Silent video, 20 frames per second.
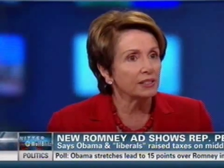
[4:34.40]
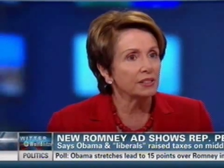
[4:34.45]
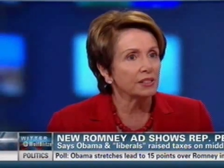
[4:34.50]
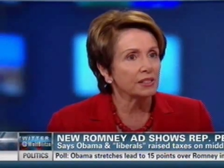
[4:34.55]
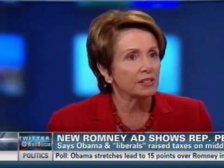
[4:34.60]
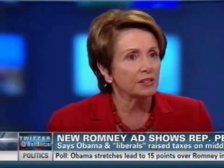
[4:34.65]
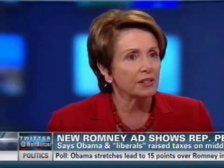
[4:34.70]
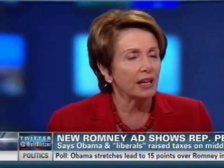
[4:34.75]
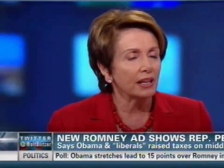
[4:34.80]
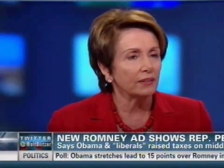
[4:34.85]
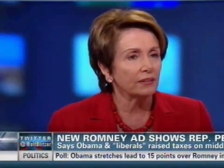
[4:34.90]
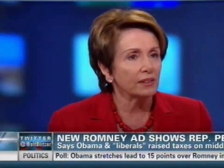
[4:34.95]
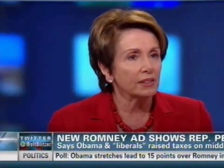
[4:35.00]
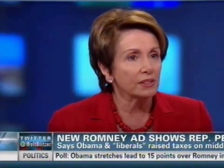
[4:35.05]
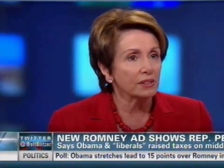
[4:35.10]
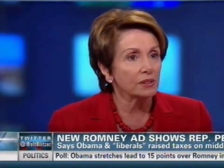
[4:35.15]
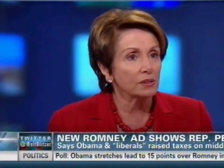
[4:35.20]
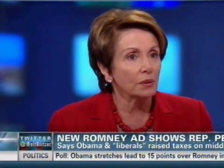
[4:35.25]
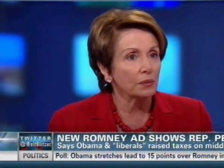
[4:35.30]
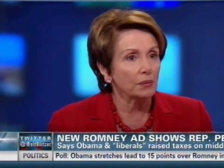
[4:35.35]
is that
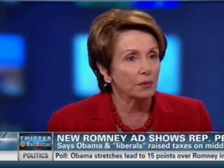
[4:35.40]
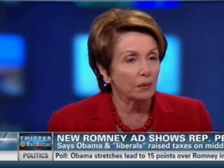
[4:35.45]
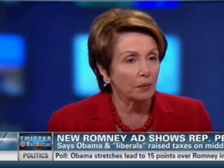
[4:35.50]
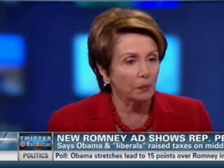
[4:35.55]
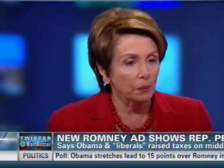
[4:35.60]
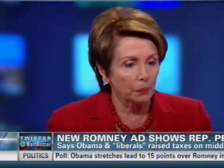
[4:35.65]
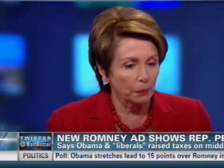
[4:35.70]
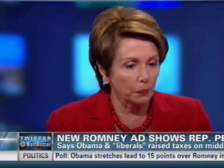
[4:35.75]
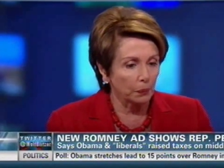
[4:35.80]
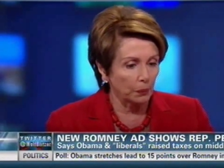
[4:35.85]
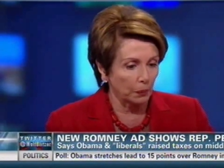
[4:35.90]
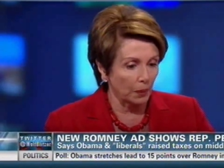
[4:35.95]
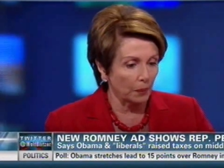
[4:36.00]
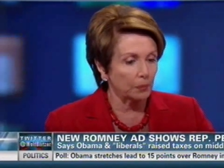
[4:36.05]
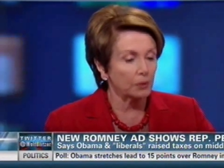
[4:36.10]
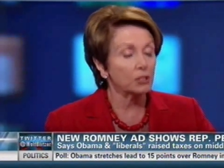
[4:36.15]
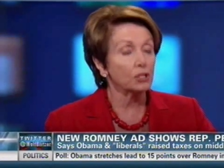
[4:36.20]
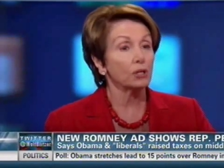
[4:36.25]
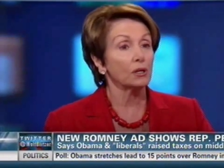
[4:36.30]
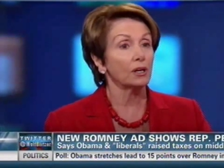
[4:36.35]

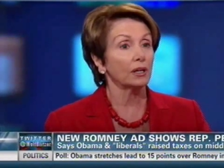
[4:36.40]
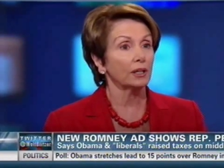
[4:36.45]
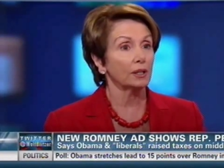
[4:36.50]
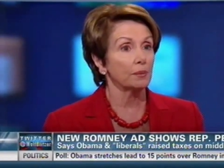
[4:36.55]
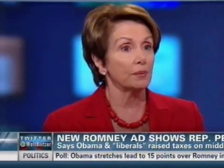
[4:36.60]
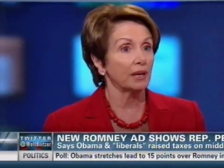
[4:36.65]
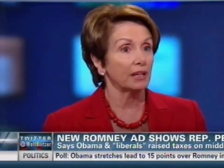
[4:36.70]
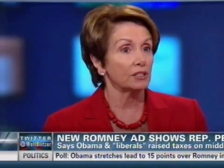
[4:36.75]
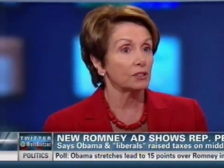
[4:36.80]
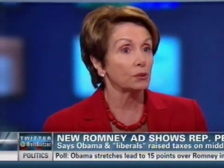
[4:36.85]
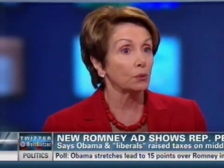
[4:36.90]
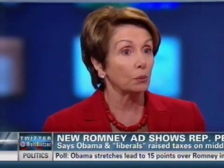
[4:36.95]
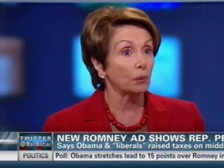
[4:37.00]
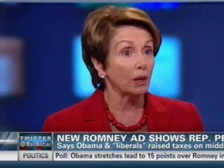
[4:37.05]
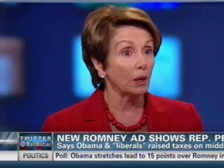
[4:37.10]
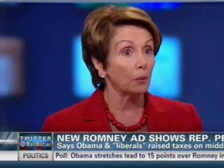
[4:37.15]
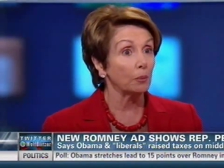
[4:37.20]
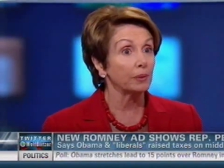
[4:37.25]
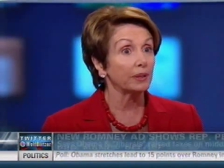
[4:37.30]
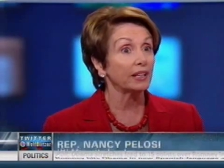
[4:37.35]
what we're talking about is the
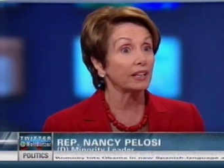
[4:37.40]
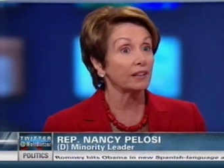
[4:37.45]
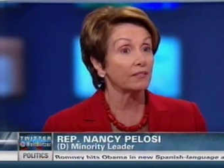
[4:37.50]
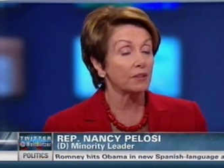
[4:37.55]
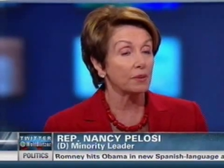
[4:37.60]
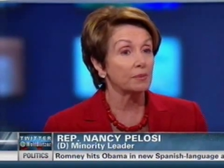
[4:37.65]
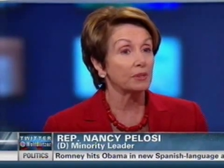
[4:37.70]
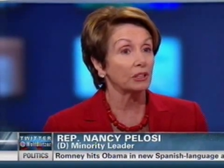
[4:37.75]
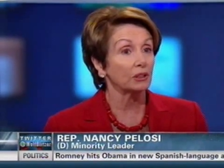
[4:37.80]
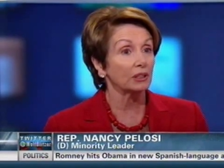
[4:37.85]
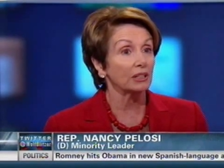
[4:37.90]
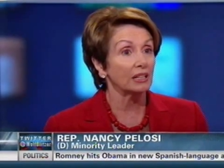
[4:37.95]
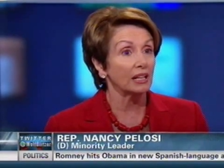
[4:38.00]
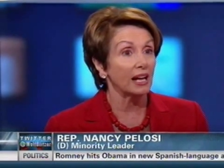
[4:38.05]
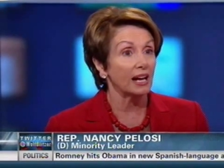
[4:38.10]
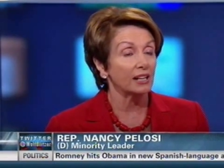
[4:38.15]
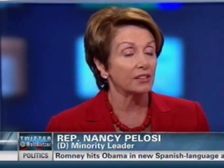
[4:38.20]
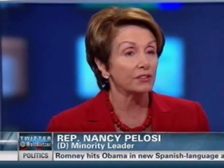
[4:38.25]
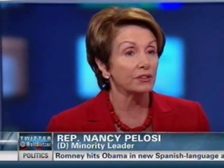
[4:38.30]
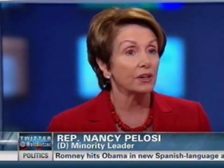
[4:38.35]
well-being of the middle
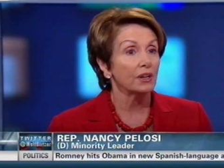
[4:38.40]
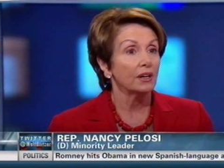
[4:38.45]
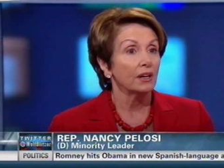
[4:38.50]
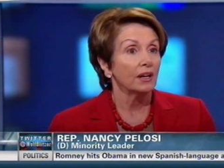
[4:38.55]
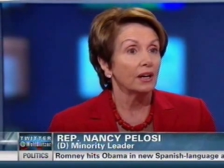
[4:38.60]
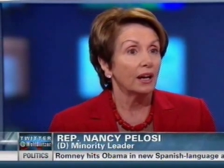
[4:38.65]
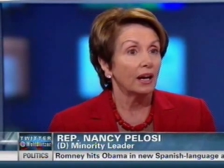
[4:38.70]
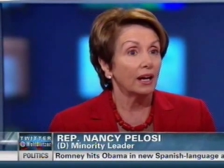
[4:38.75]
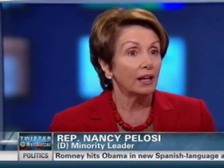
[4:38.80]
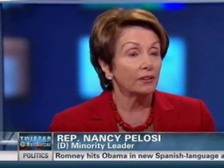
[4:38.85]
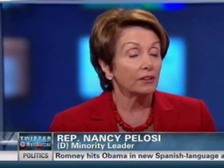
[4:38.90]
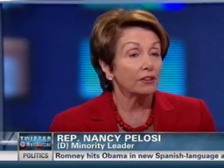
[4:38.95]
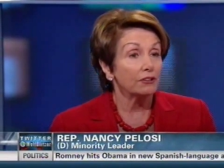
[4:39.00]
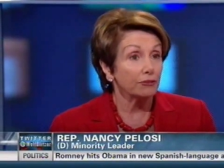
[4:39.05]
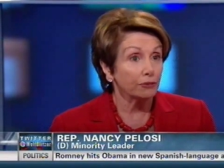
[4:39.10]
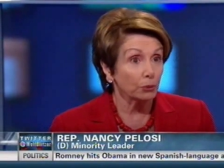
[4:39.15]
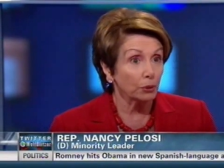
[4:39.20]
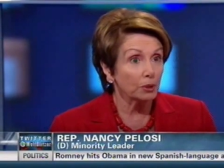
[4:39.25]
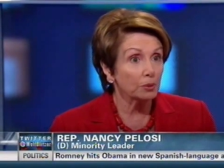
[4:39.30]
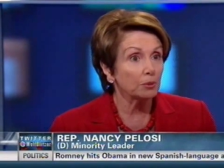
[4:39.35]
class, and the
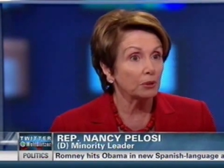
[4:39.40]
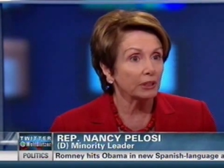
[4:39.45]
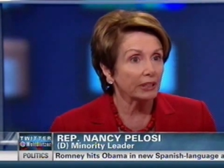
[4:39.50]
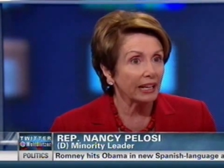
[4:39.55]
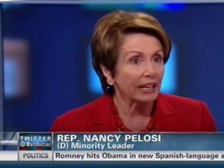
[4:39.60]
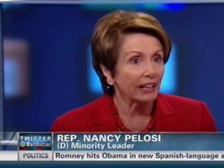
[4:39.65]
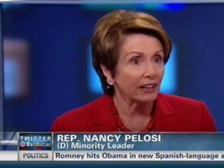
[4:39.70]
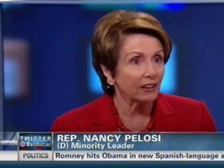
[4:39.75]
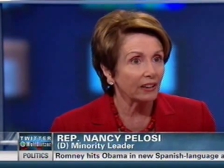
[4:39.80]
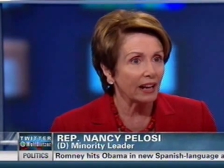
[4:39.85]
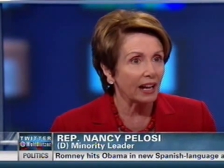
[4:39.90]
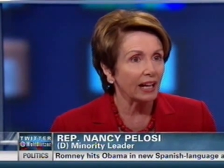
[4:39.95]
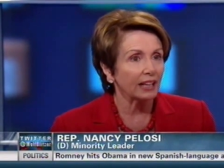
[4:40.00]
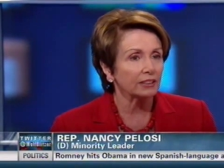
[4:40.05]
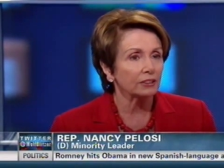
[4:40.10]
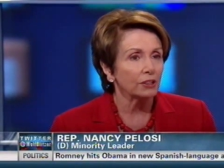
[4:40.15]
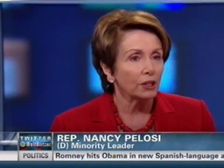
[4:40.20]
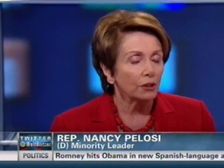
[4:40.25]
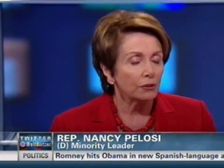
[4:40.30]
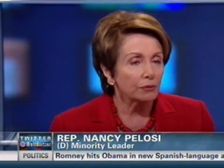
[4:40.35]
Affordable Care
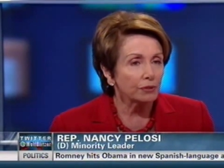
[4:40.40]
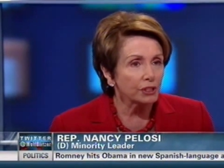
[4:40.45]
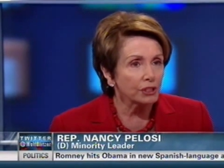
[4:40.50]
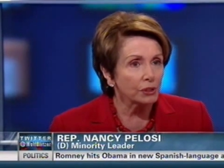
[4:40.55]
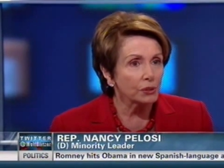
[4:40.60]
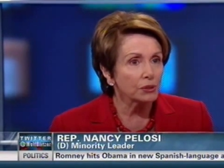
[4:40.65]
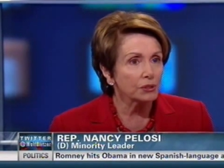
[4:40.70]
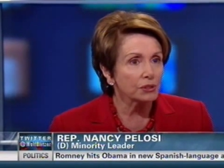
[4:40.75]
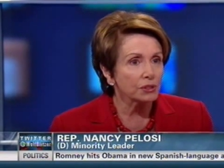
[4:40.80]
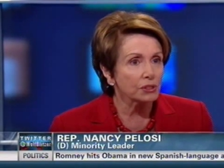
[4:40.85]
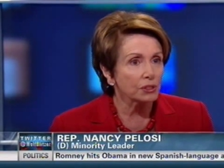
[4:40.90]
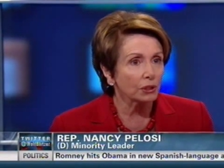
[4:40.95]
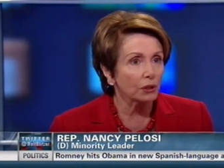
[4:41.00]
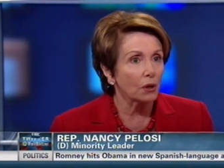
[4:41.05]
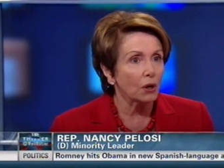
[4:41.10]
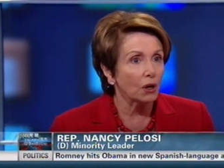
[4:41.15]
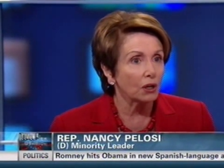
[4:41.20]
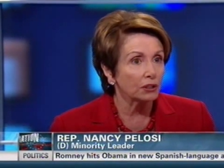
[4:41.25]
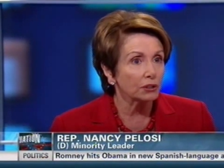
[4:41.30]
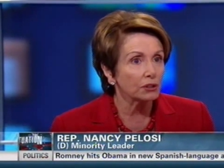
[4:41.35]
Act reduces
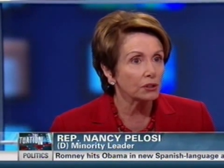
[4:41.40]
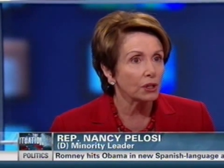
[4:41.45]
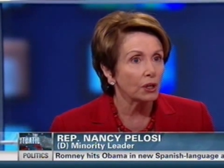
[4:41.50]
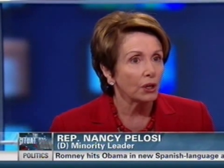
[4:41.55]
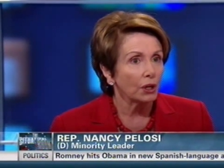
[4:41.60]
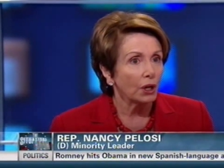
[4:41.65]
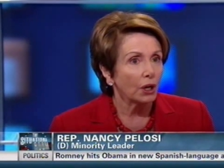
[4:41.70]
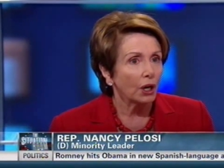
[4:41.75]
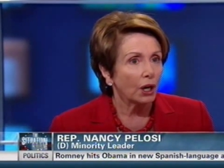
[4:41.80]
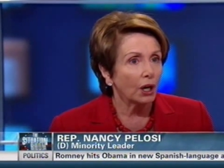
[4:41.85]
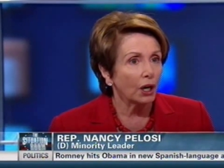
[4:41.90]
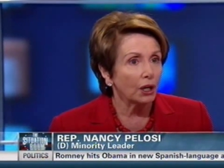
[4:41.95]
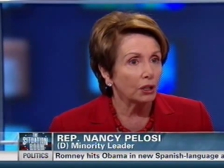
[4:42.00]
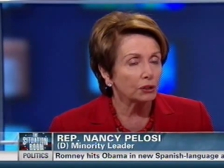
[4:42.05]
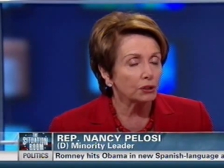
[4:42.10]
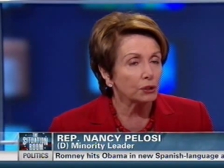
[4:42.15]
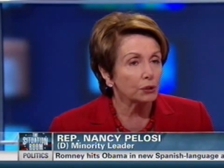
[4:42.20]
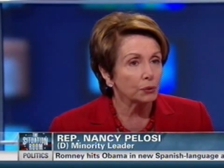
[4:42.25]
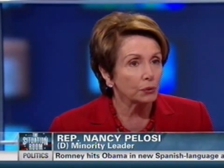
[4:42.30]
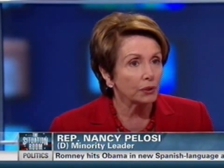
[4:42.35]
cost
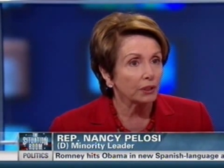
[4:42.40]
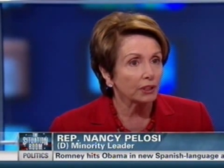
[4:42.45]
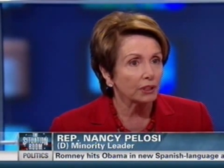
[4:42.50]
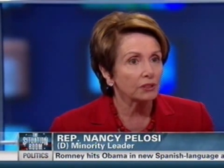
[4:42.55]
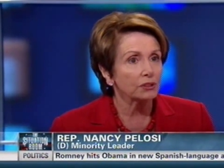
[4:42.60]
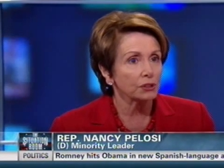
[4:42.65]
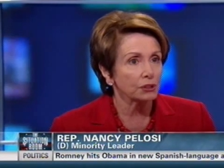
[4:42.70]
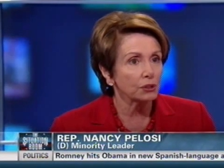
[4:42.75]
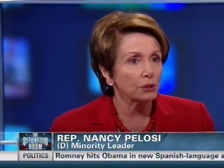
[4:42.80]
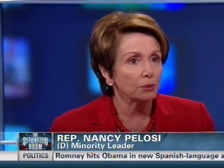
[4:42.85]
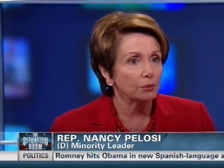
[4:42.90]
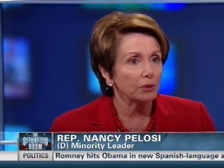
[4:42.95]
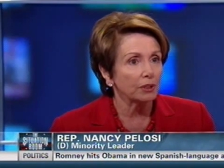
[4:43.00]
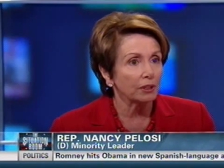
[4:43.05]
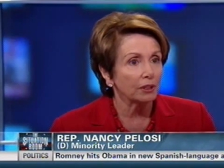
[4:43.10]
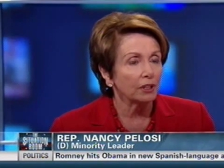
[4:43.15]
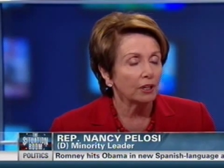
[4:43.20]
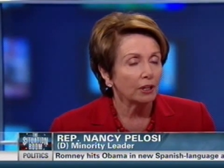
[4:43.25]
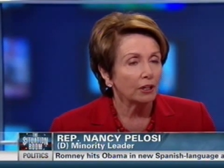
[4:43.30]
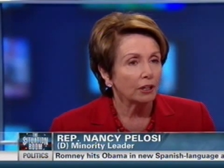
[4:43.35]
to the
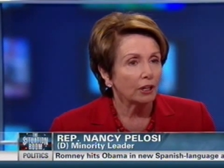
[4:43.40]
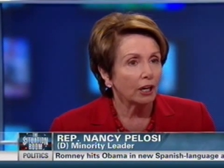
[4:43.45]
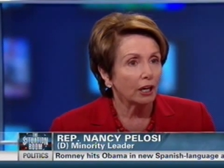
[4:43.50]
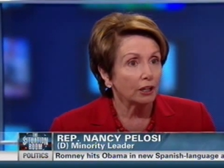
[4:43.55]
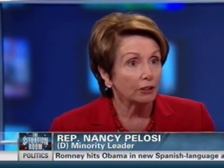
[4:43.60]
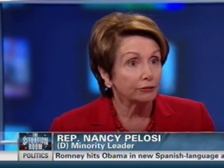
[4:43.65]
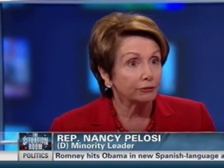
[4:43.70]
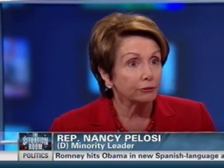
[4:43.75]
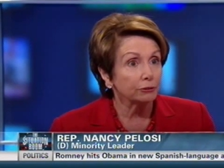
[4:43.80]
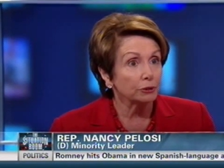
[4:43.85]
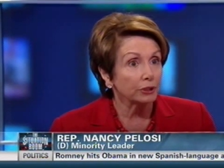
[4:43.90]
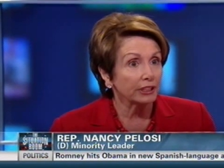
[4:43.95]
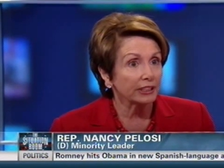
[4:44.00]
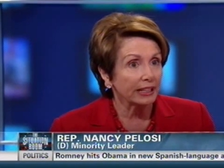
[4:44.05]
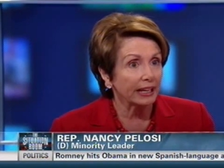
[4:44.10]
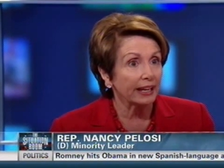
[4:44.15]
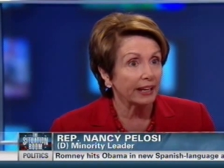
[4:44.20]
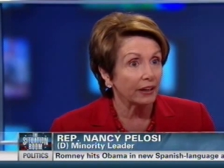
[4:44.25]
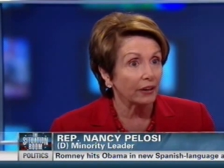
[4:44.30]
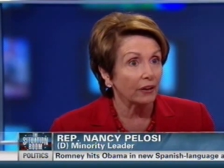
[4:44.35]
consumer for
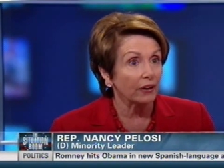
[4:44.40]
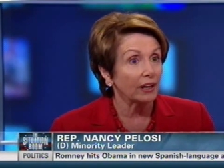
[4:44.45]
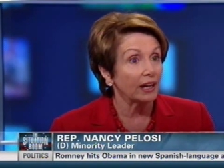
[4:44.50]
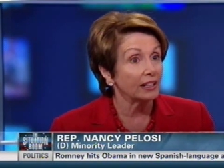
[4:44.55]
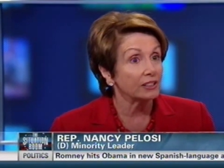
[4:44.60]
care.